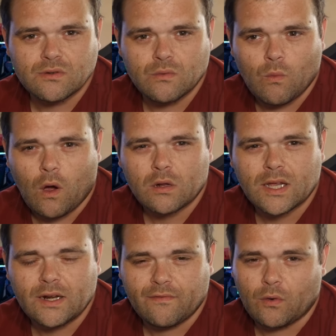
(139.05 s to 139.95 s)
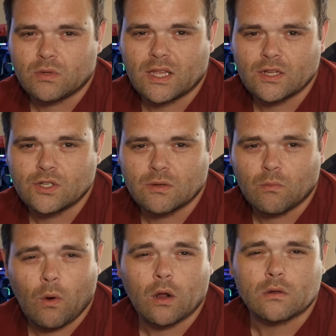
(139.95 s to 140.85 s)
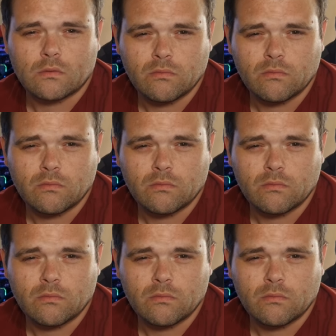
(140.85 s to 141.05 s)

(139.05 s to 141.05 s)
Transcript: to what kind of voltage and what